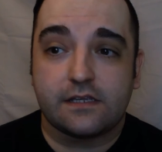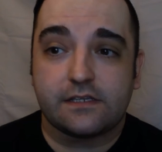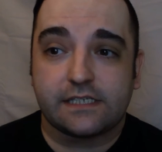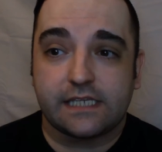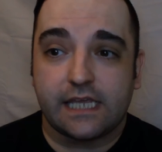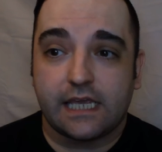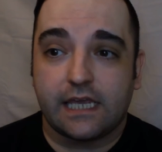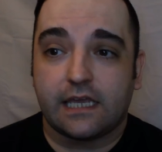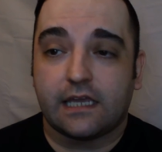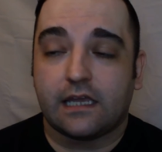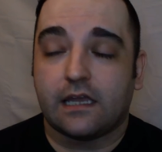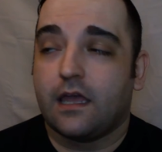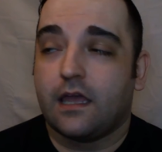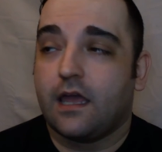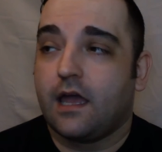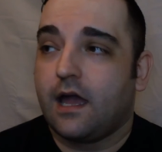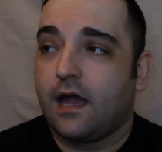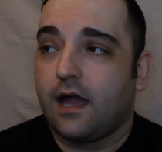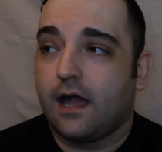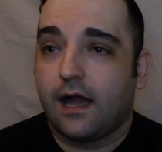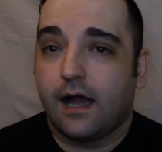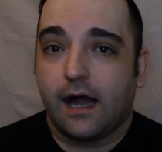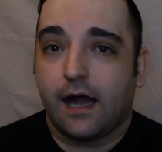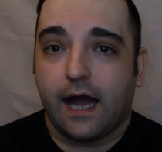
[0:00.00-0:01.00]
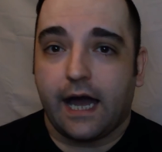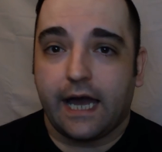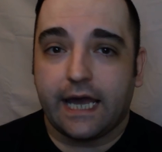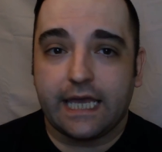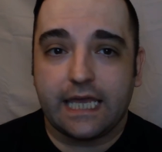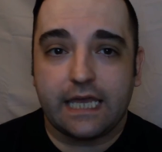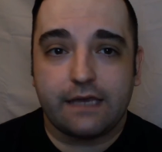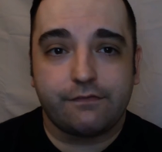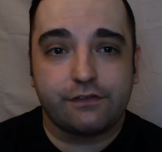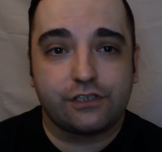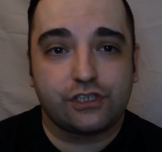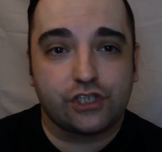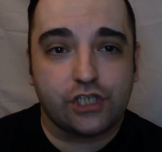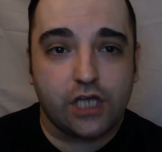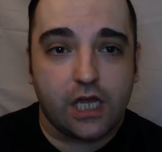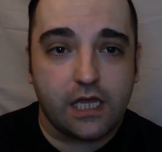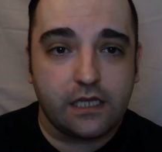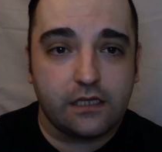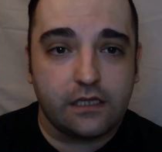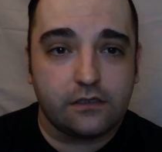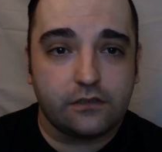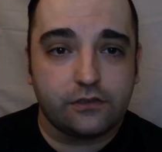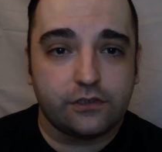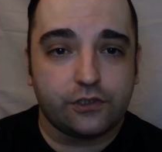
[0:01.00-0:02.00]
saying, I have a
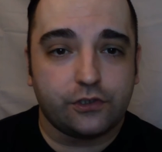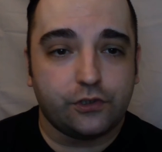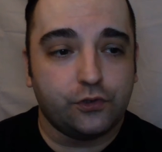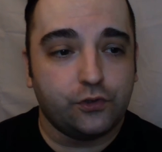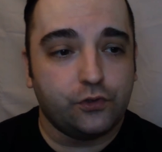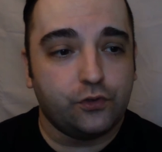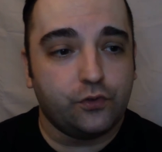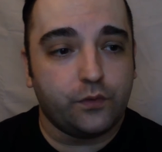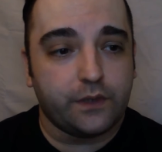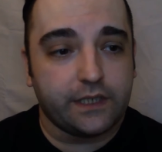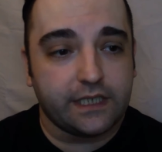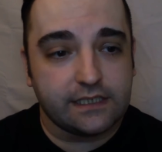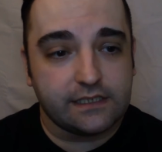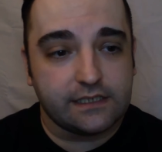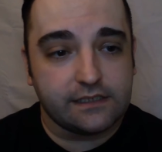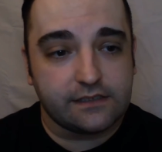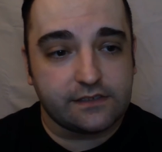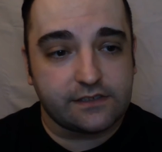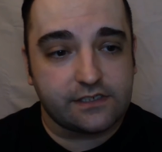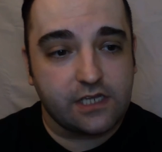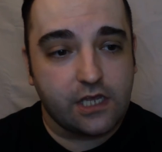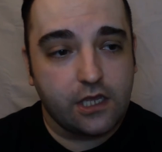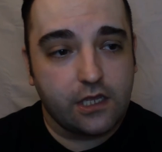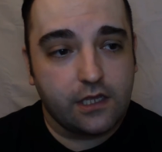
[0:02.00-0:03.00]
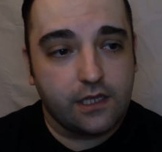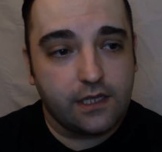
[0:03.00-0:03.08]
child who is